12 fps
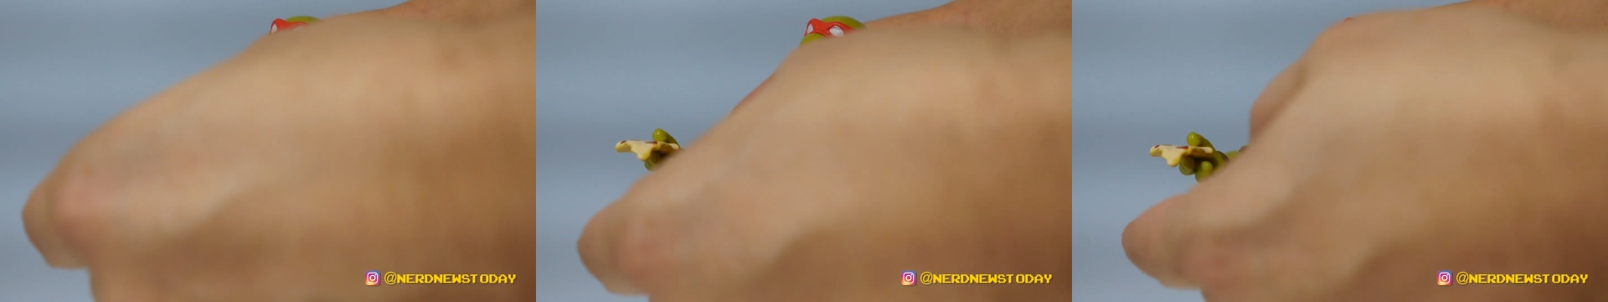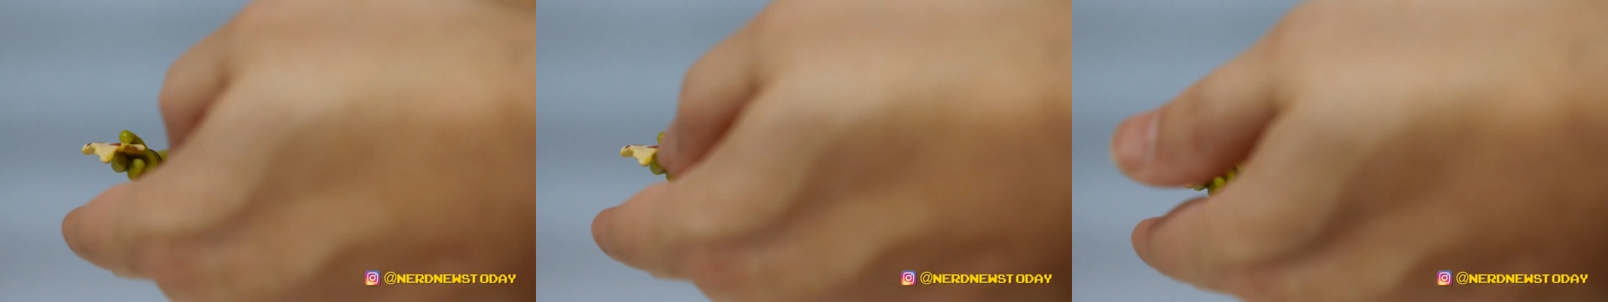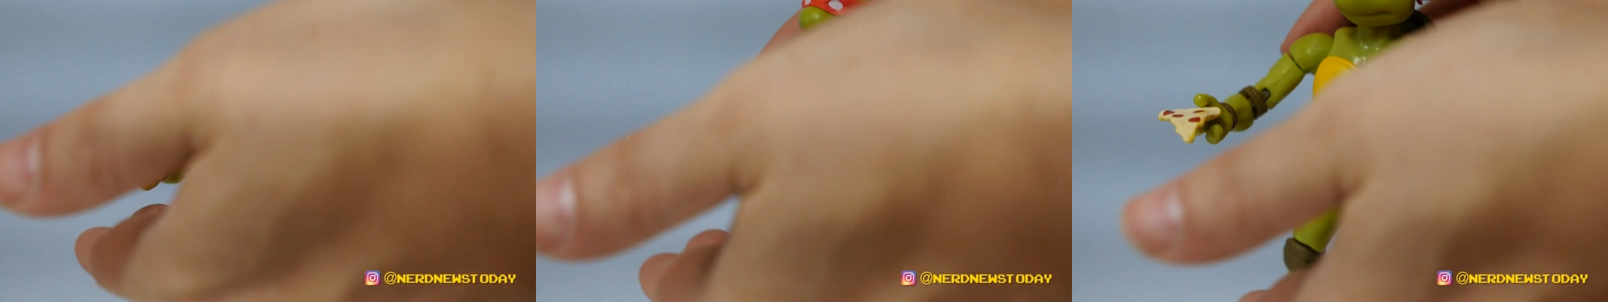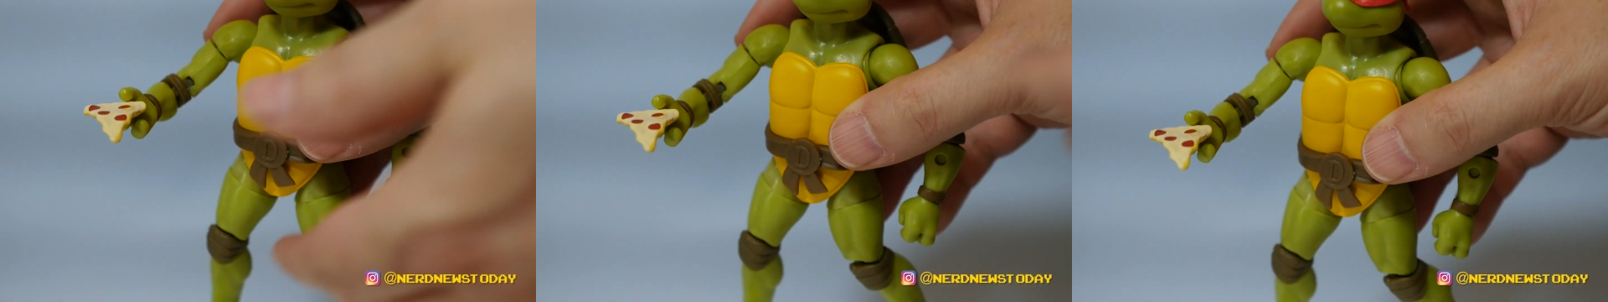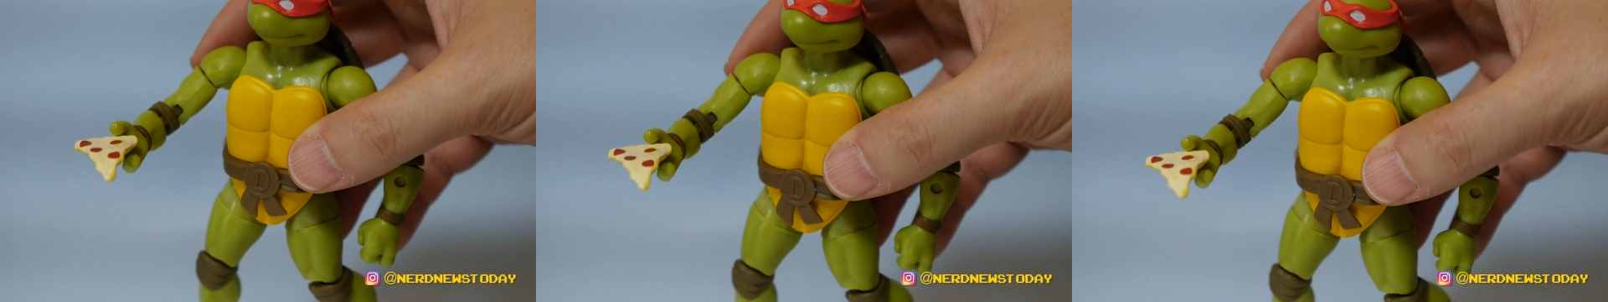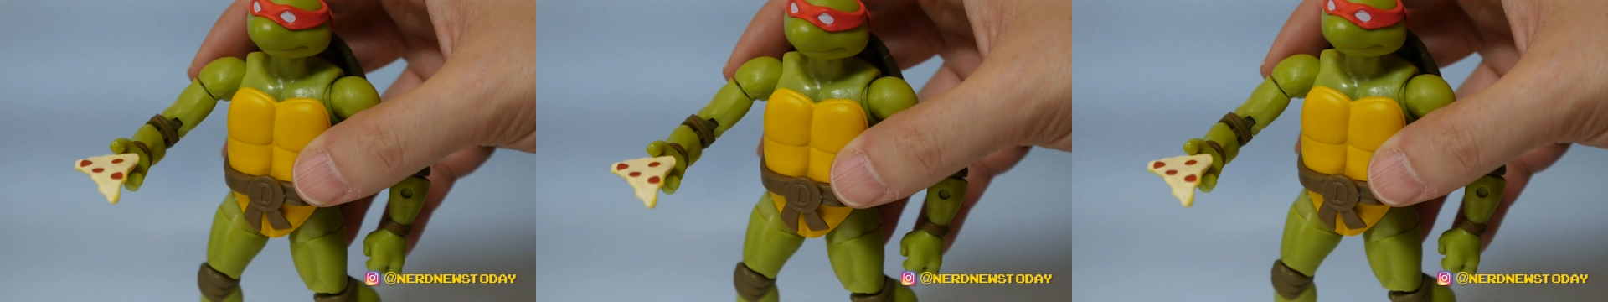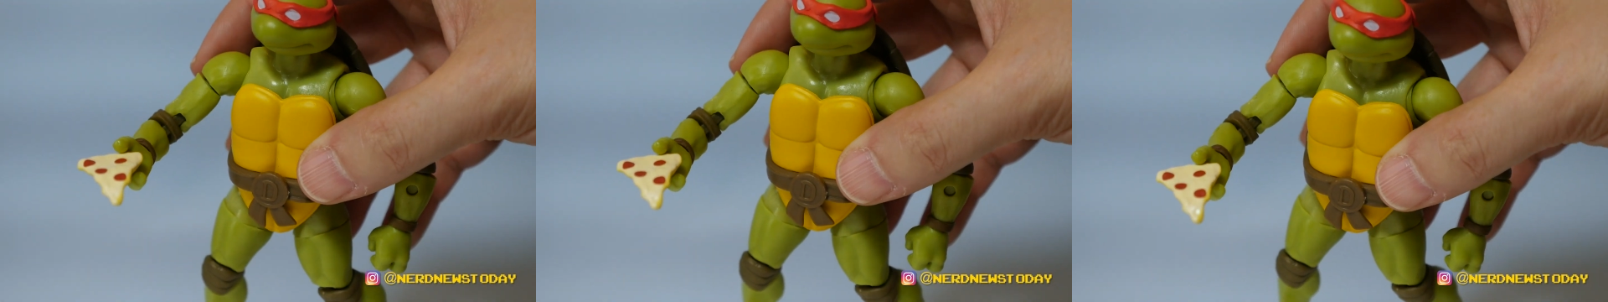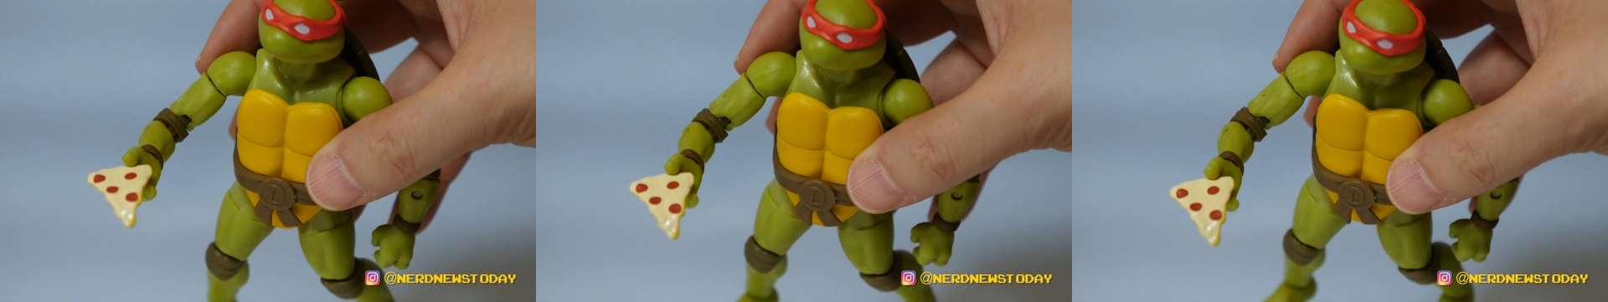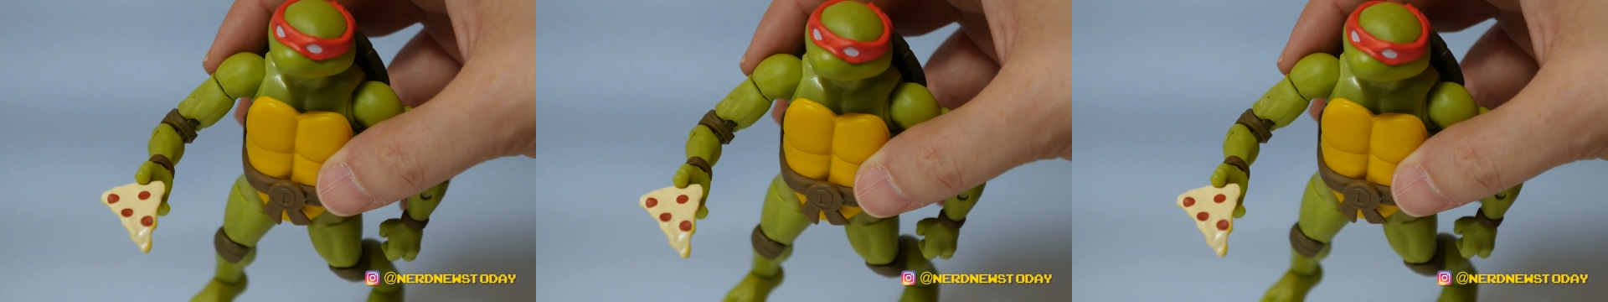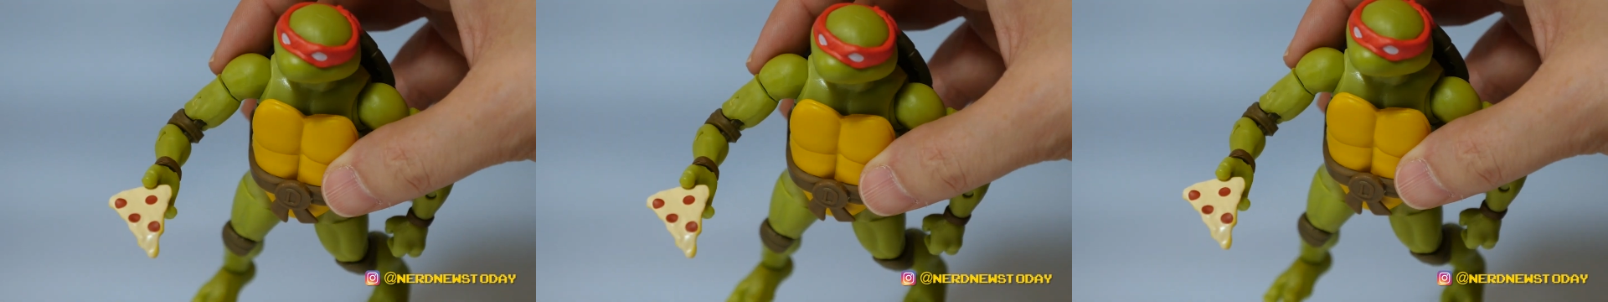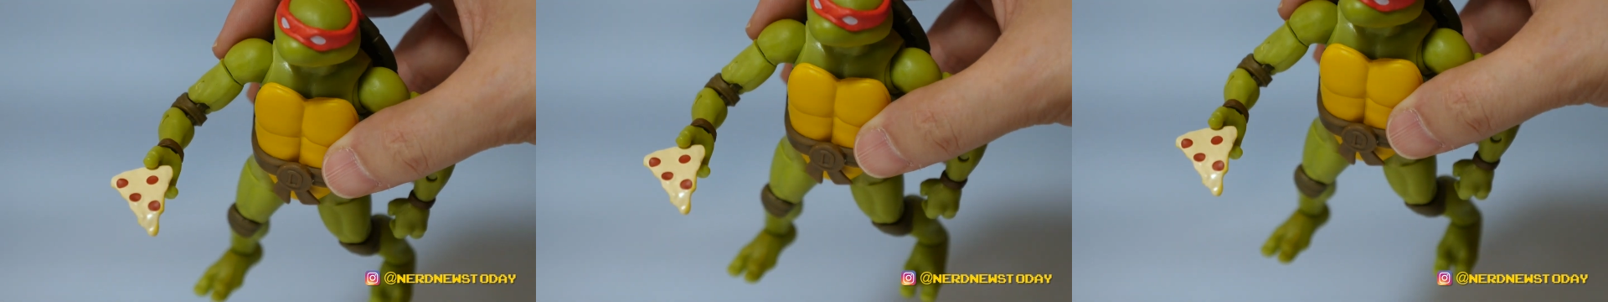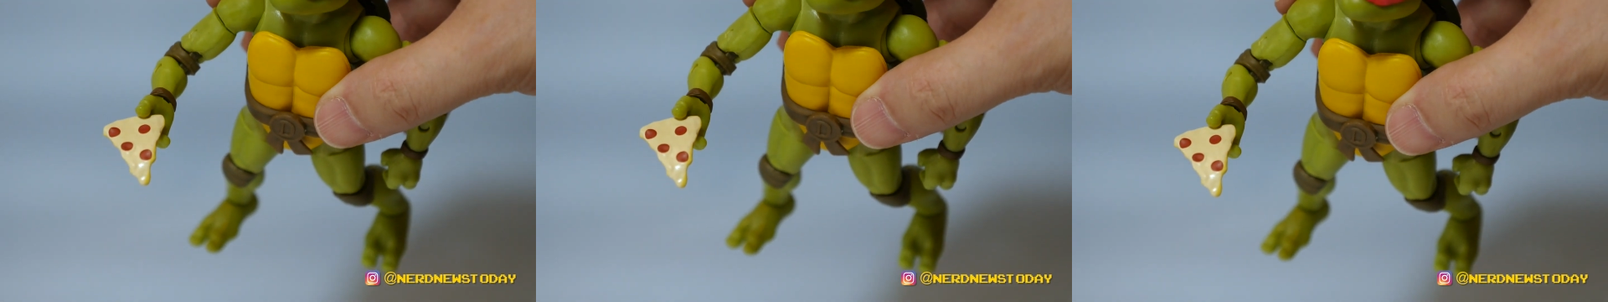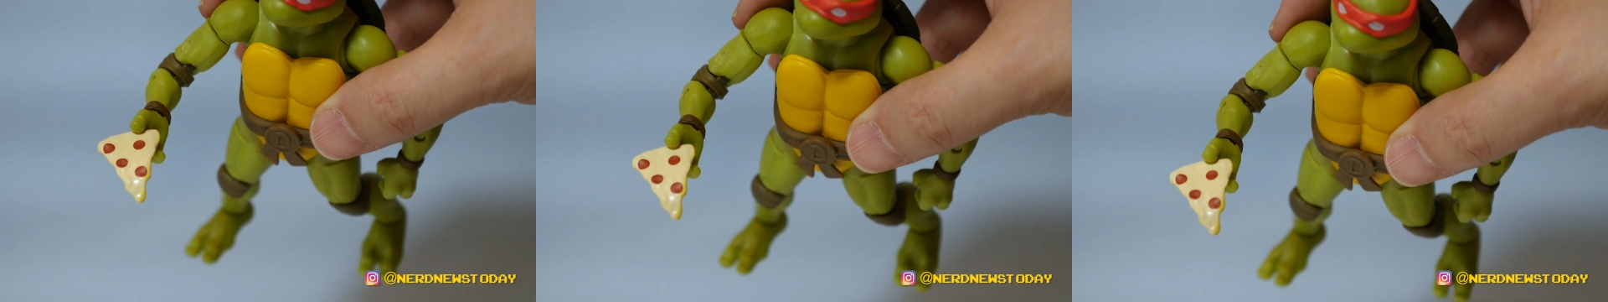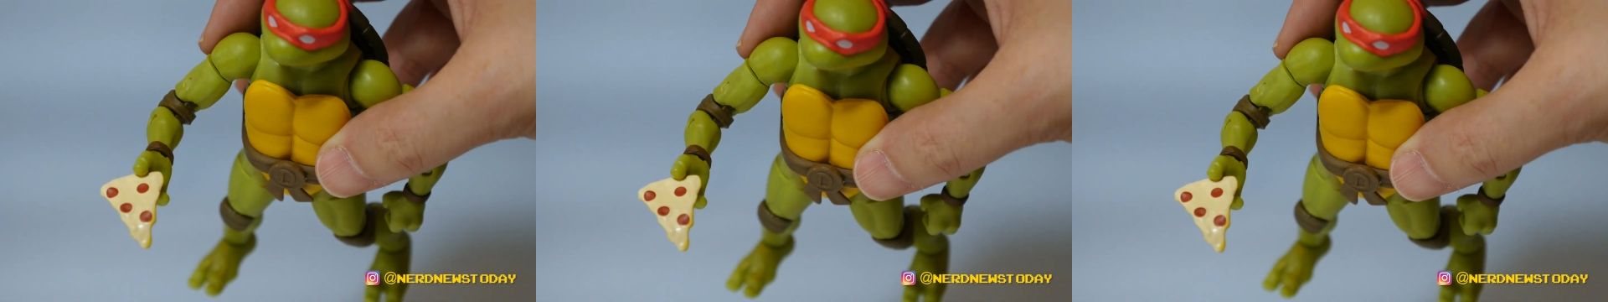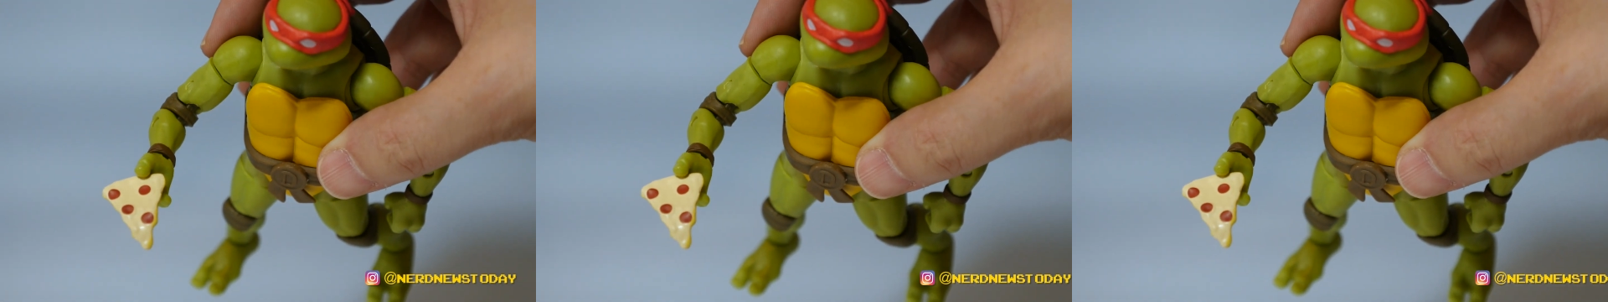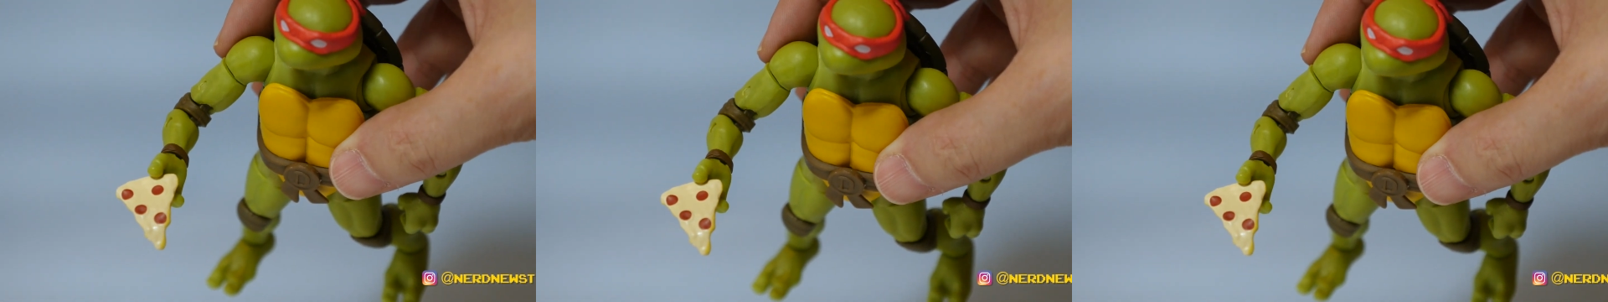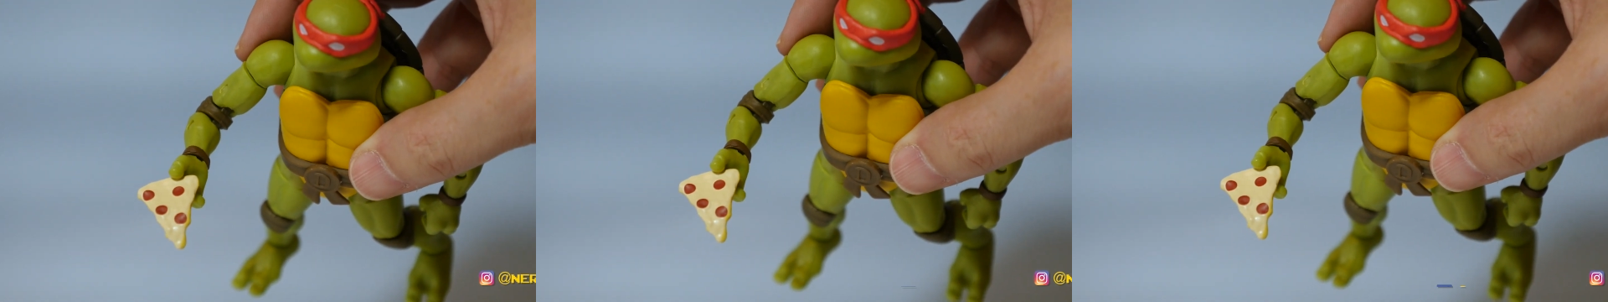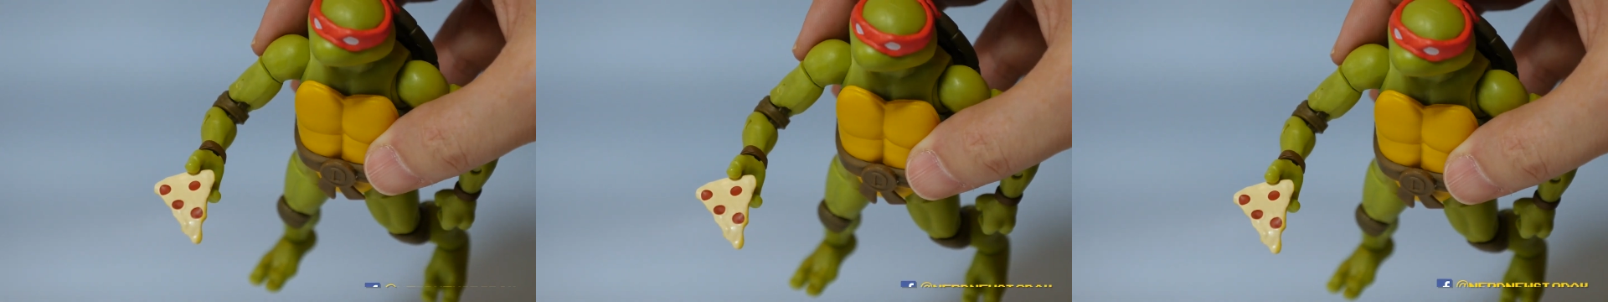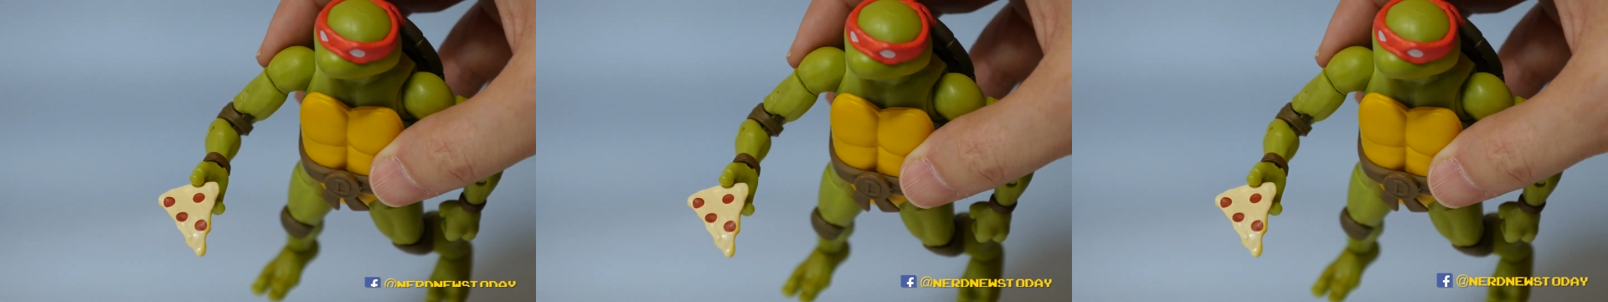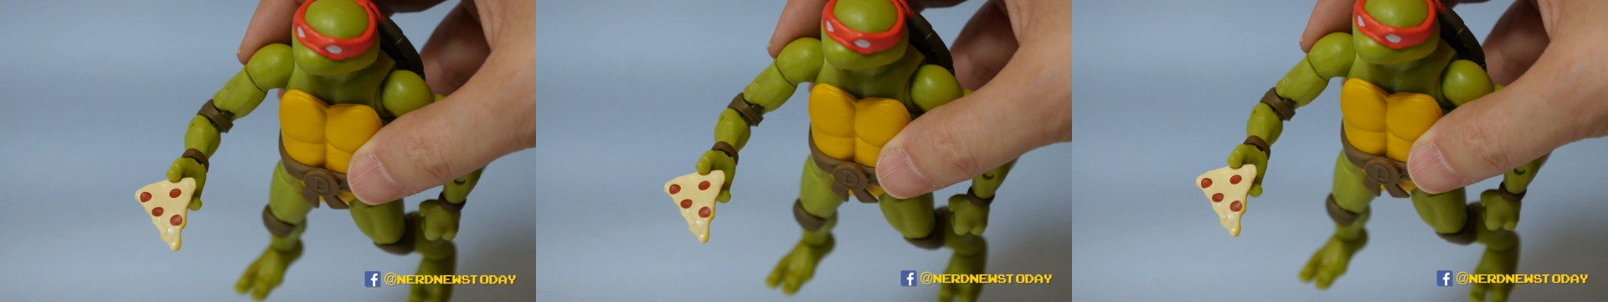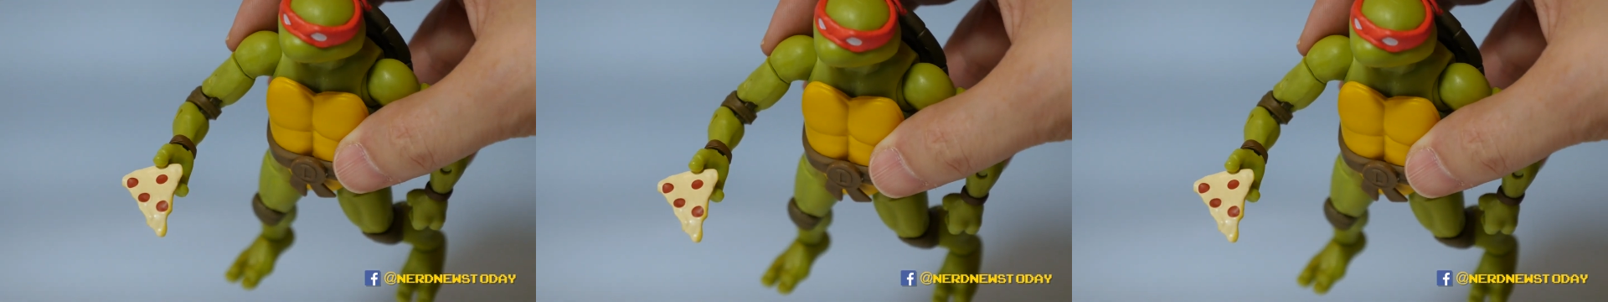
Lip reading: Nobody's mouth can be seen.